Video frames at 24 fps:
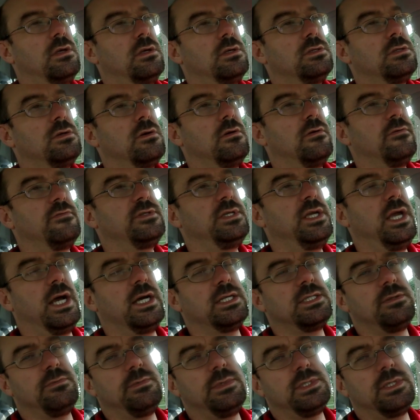So, if she
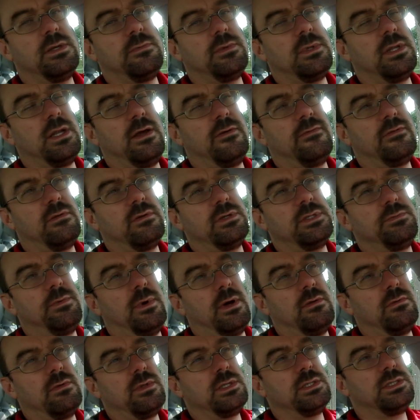asks me something, I have to
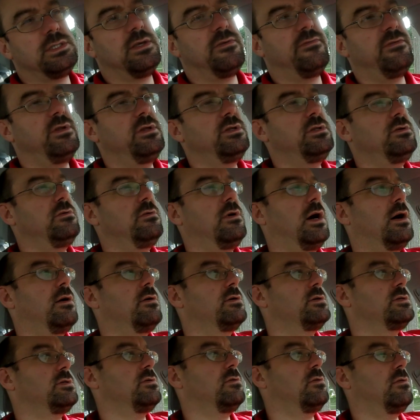respond within seventy-two
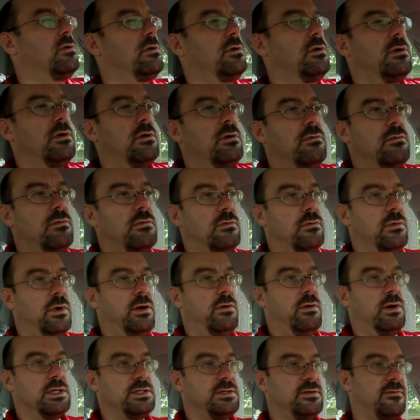hours or
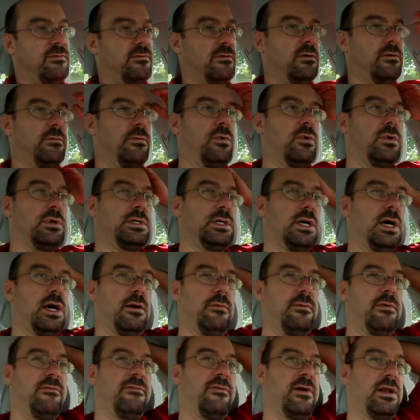requests for more
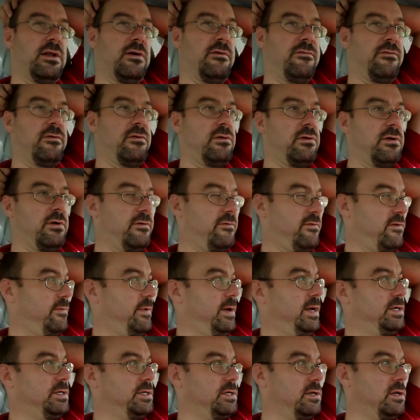time to find out further
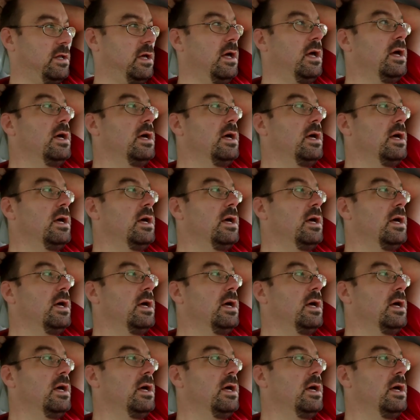information.